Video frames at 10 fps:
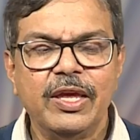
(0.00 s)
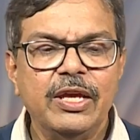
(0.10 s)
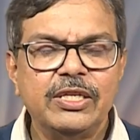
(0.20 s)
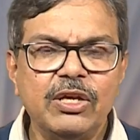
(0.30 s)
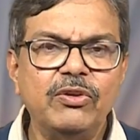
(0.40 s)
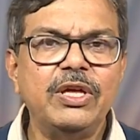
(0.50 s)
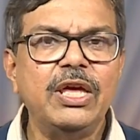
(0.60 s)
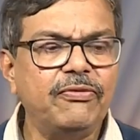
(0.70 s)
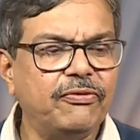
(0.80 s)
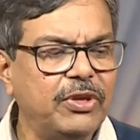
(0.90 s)
So
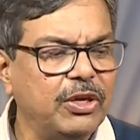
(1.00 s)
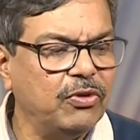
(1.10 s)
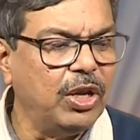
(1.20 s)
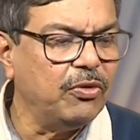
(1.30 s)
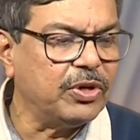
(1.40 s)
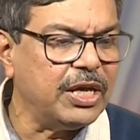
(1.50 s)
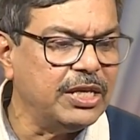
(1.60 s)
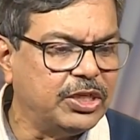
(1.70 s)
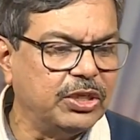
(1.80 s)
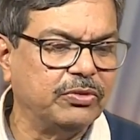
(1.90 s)
if you look
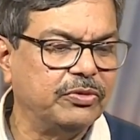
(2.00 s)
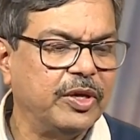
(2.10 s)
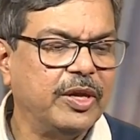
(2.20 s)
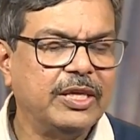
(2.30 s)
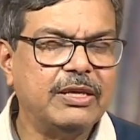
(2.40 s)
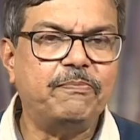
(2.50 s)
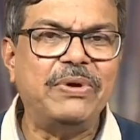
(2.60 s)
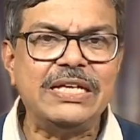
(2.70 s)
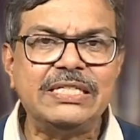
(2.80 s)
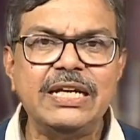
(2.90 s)
into the
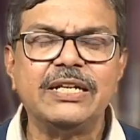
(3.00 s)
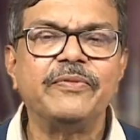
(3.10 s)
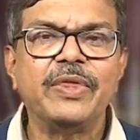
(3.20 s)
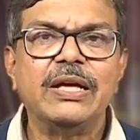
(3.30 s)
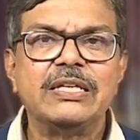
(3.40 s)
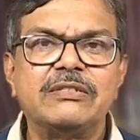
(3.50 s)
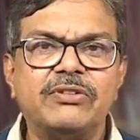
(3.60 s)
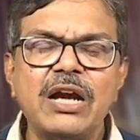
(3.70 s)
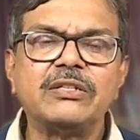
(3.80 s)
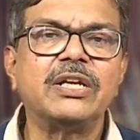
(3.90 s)
basic
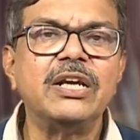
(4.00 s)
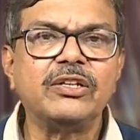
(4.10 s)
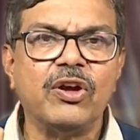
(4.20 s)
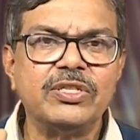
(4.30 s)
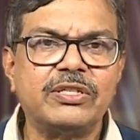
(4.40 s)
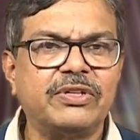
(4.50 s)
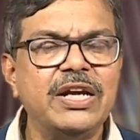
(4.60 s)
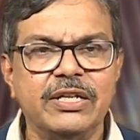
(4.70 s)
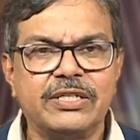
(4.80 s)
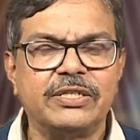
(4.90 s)
structural
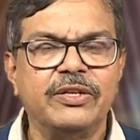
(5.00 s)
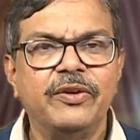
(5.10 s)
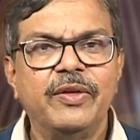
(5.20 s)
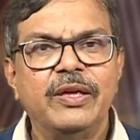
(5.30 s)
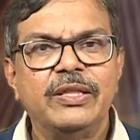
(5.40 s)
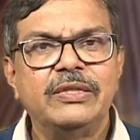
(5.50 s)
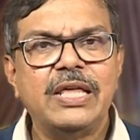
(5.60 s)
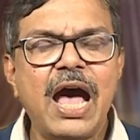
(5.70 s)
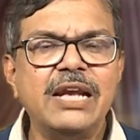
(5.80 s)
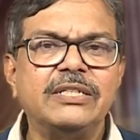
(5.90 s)
constraints
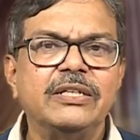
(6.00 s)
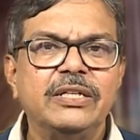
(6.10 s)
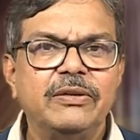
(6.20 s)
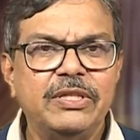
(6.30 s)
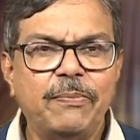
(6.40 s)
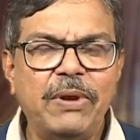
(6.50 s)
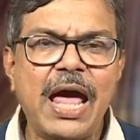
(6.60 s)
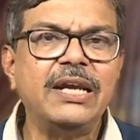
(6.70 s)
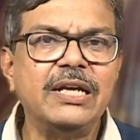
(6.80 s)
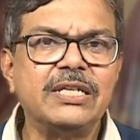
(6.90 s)
that the
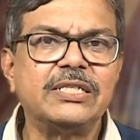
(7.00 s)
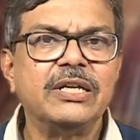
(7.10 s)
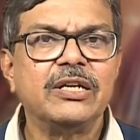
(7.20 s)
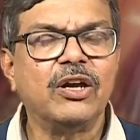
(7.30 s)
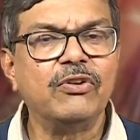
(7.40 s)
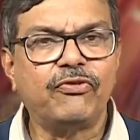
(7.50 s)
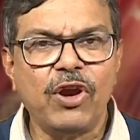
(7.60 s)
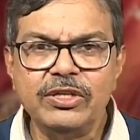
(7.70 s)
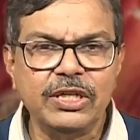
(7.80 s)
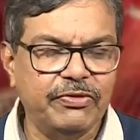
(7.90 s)
planners
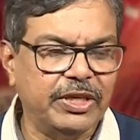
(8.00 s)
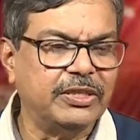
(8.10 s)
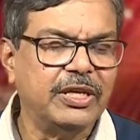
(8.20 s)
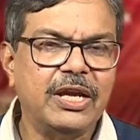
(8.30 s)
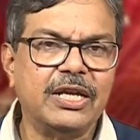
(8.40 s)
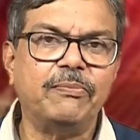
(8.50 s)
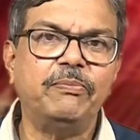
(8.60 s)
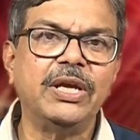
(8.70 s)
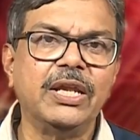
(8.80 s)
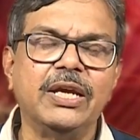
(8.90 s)
confronted with at the
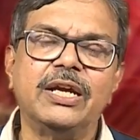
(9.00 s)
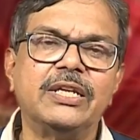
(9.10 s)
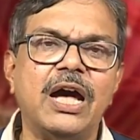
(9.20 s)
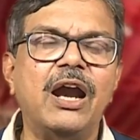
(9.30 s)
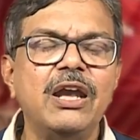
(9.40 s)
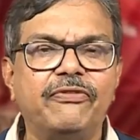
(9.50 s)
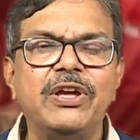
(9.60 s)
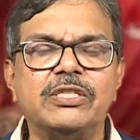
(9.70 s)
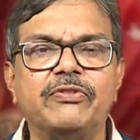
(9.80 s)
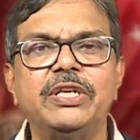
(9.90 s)
beginning, at the early
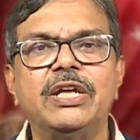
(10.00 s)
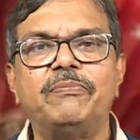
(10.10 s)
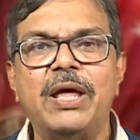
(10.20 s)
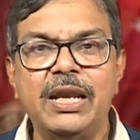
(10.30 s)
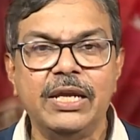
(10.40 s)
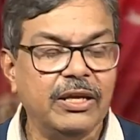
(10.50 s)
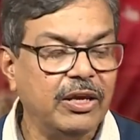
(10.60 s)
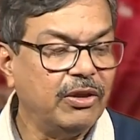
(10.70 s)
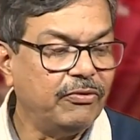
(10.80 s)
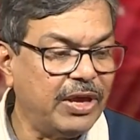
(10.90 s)
phase of Indian planning,
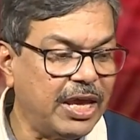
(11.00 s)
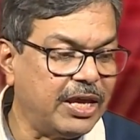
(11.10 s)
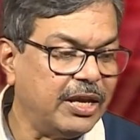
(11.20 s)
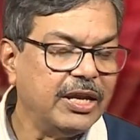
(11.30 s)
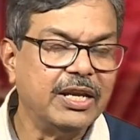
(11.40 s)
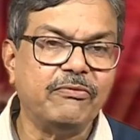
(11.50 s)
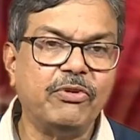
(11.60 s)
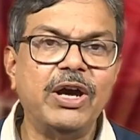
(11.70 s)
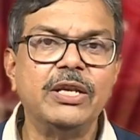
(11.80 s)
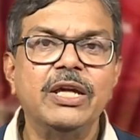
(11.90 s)
where number
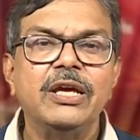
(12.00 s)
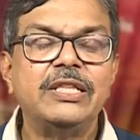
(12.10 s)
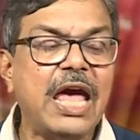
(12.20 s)
one, the